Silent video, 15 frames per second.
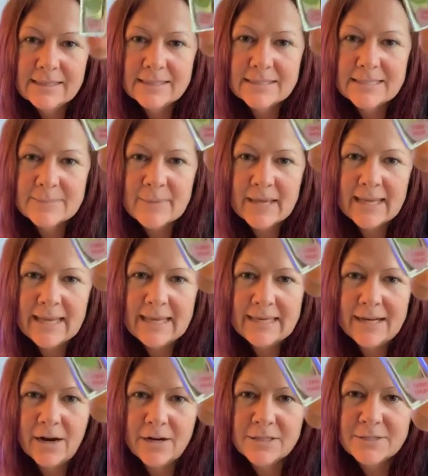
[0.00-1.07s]
This is my
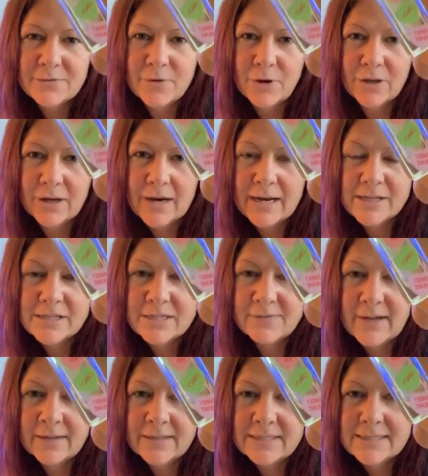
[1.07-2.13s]
Candy Hearts roller. I just
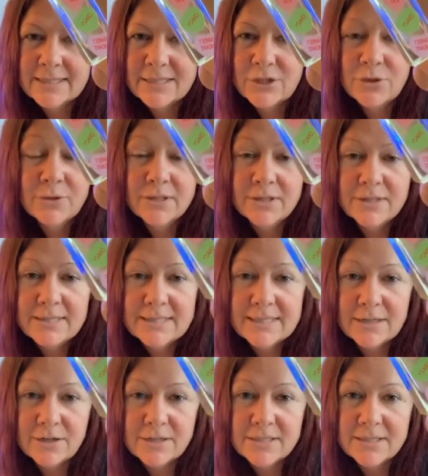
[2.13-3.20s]
found these cute little
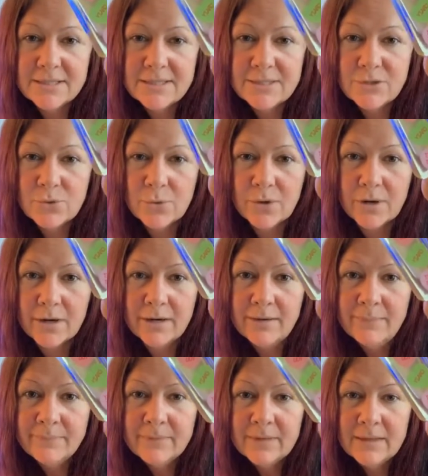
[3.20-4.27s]
stickers at the store